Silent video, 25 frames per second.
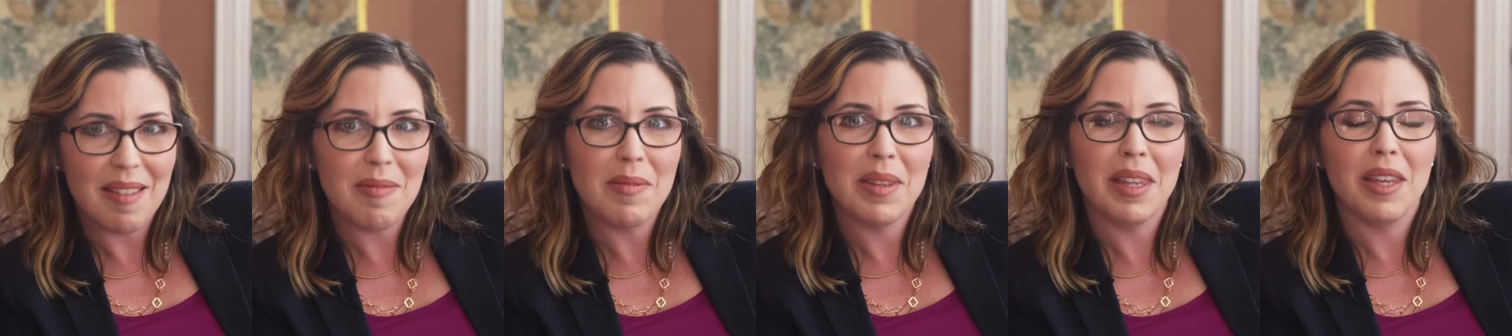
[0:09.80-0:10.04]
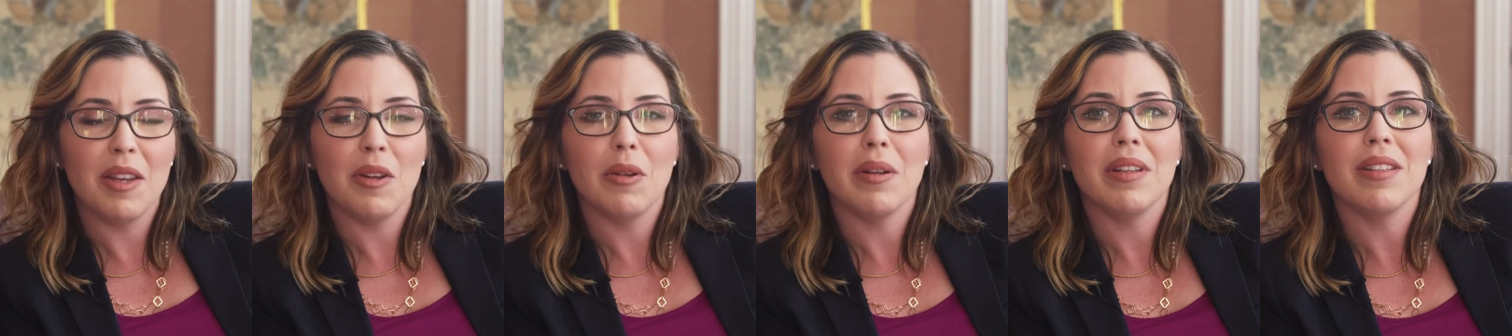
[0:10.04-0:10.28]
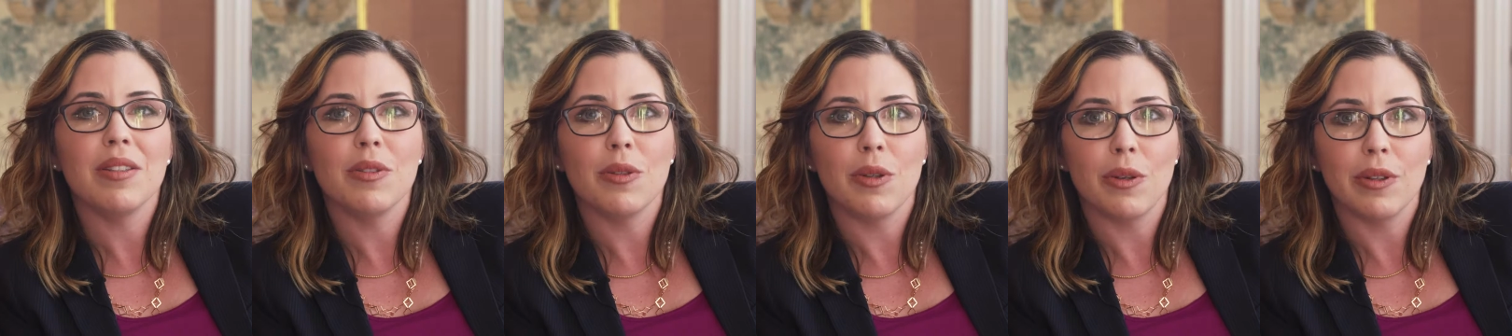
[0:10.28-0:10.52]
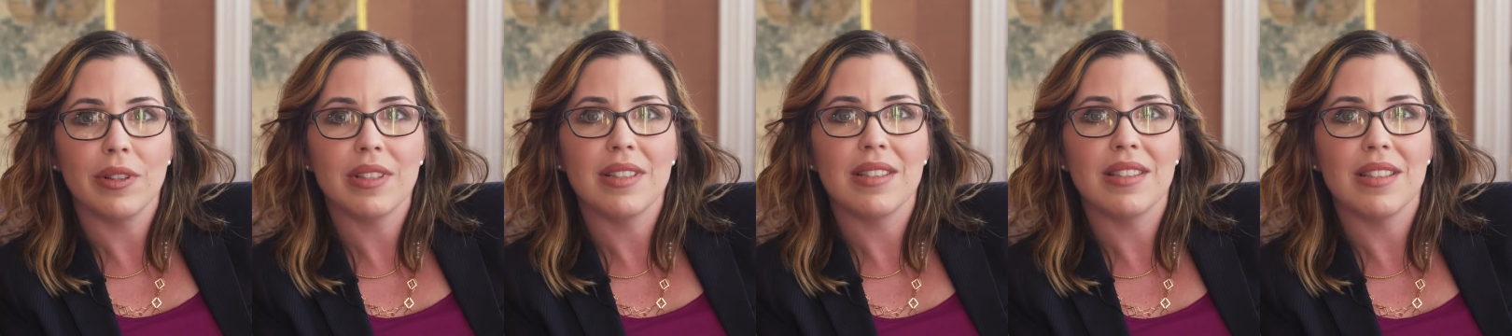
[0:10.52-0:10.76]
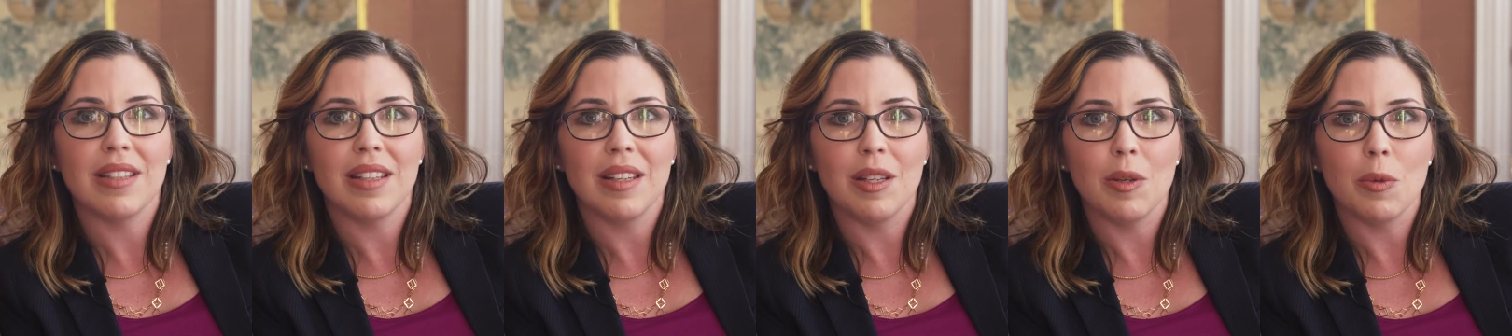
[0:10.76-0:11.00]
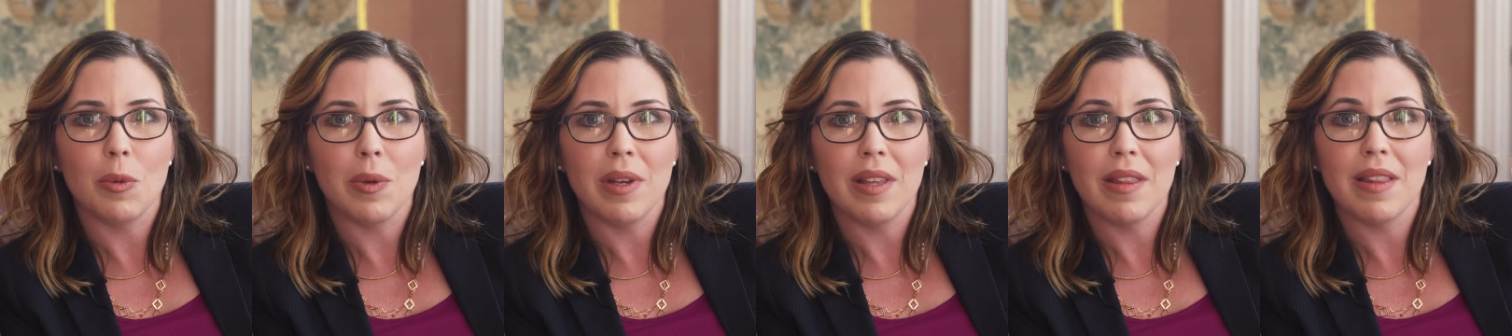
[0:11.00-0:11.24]
I'm here in New York
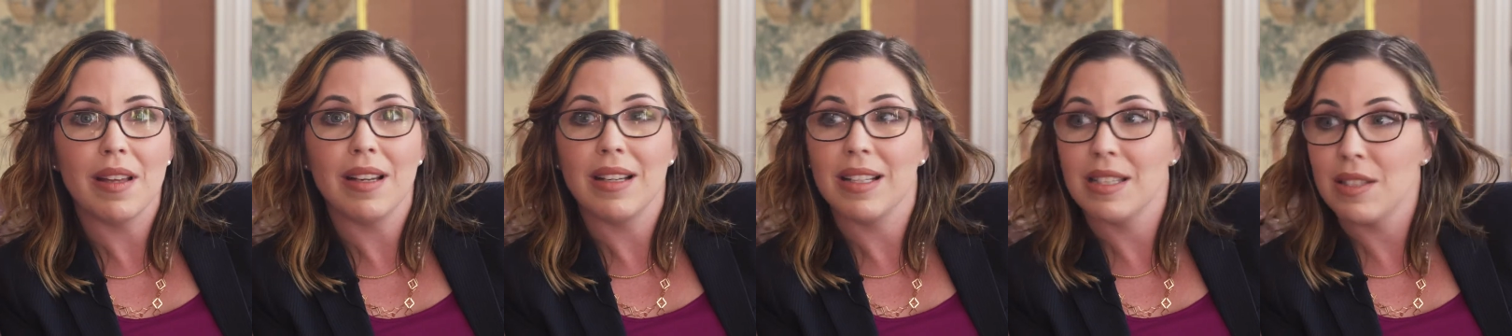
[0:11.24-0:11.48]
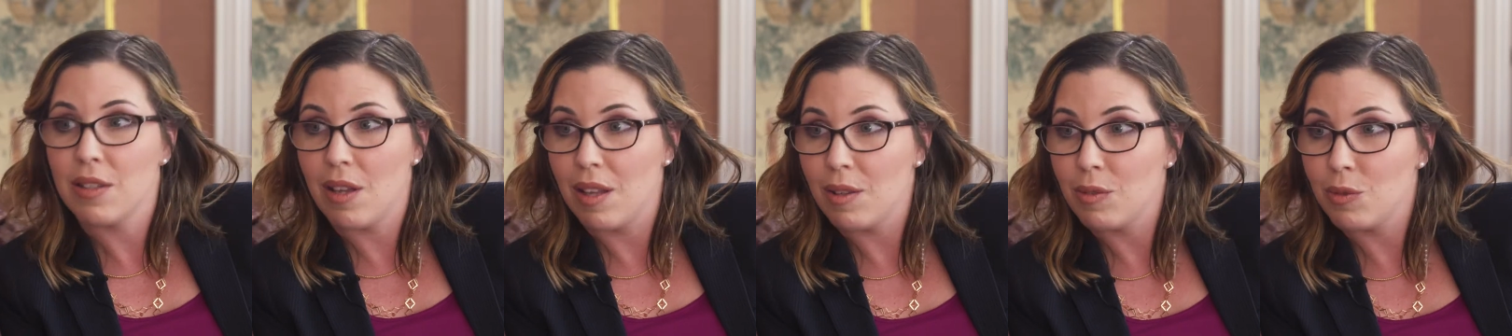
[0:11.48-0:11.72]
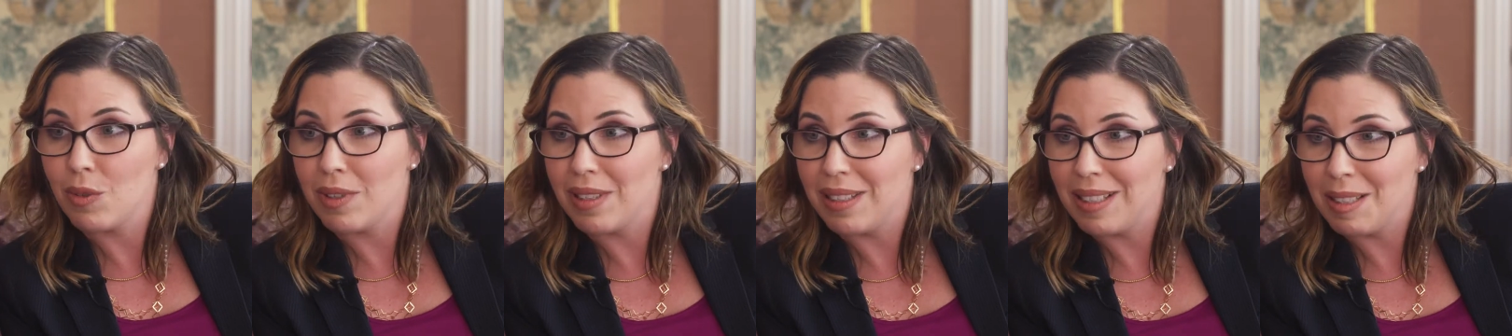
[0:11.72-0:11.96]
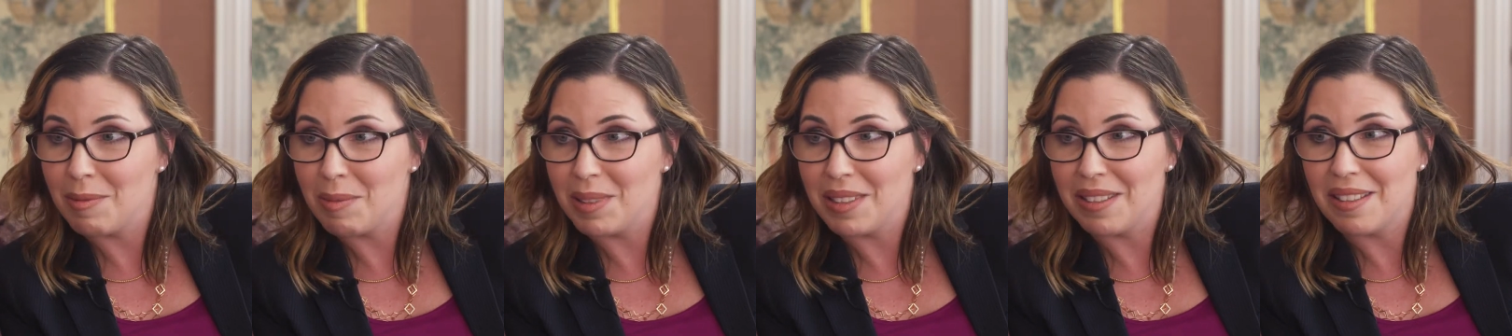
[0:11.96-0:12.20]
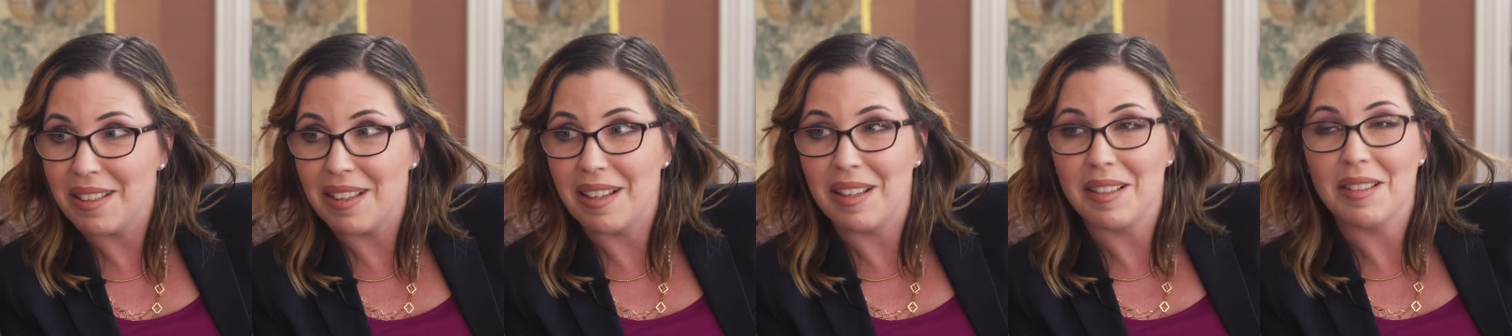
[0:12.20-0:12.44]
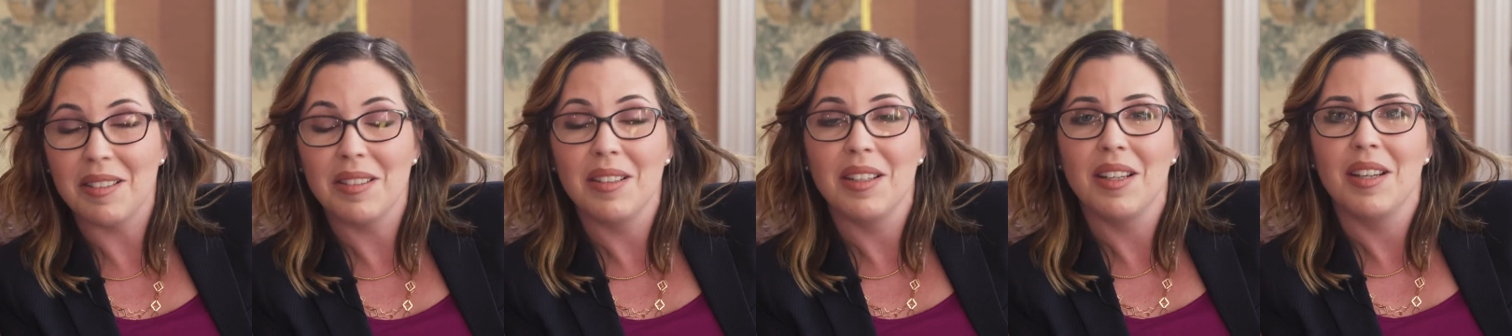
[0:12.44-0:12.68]
City with Alexandra
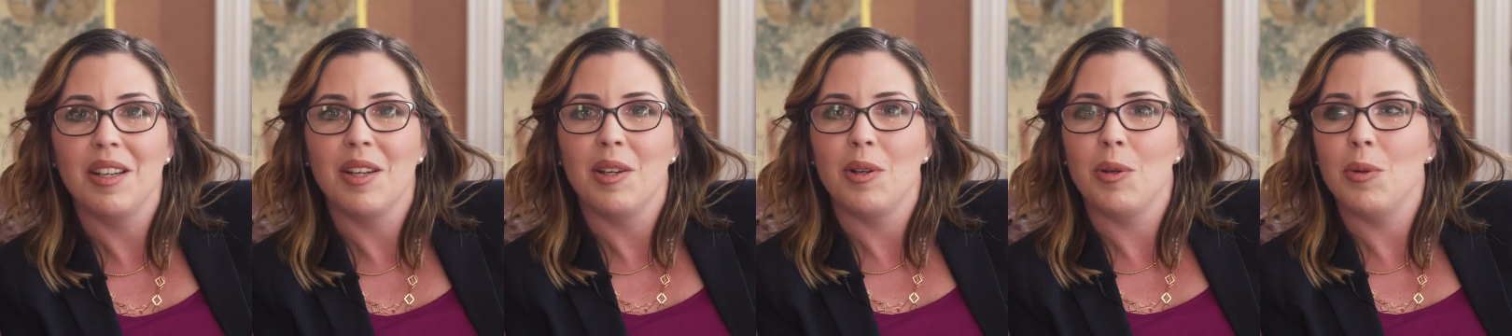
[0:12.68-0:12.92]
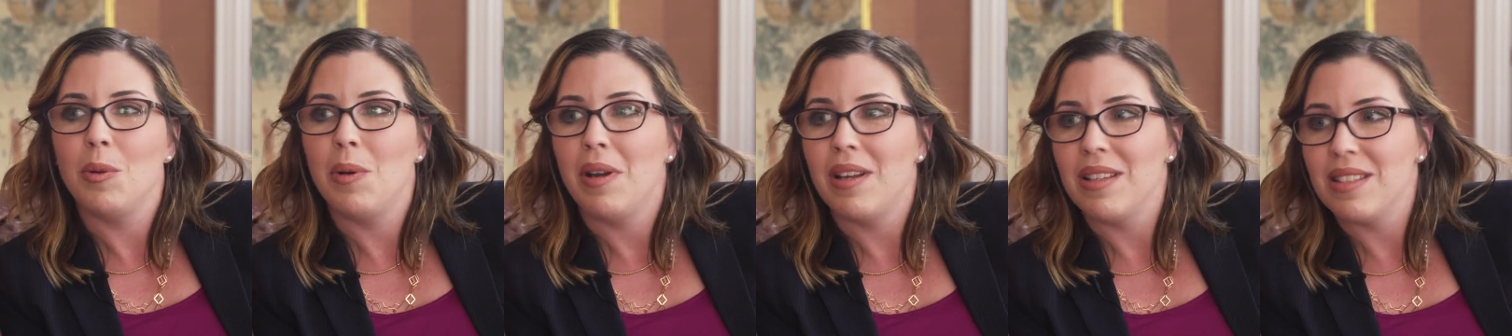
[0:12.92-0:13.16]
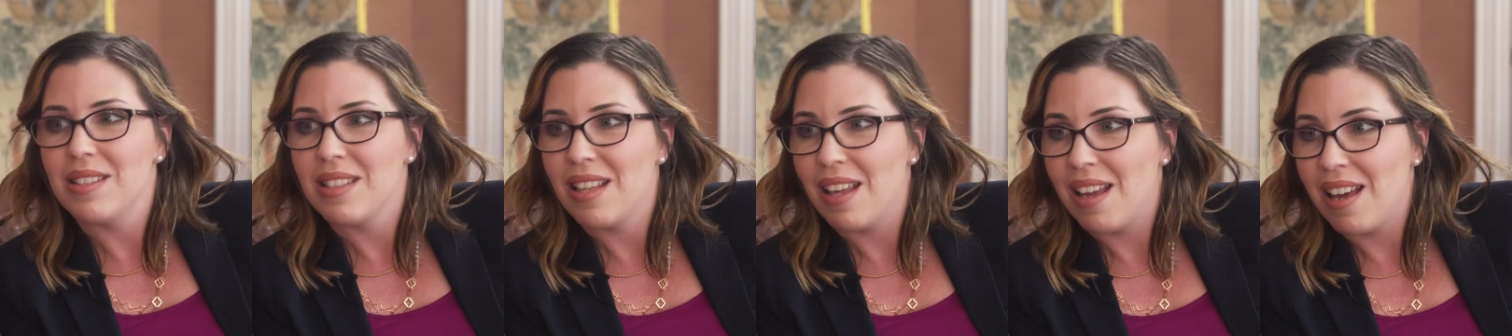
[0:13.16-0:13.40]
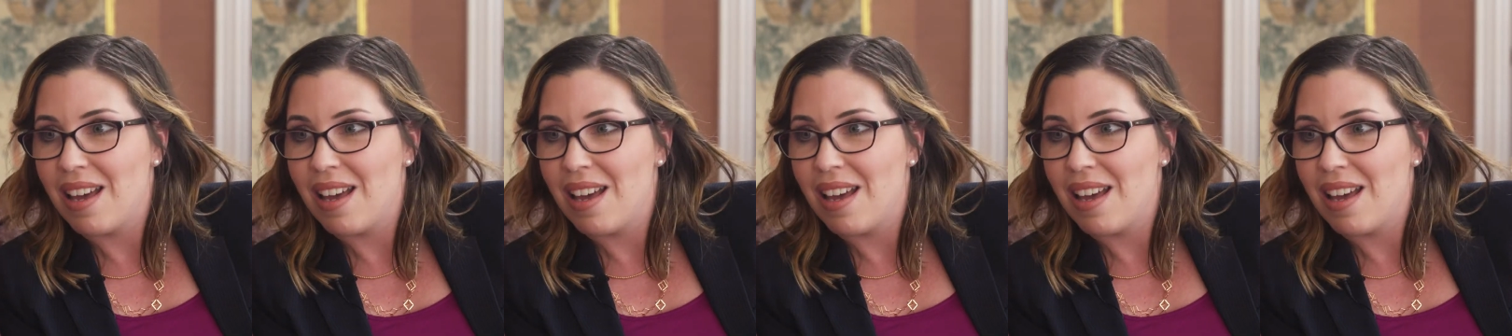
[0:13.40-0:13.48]
Leventhal, who has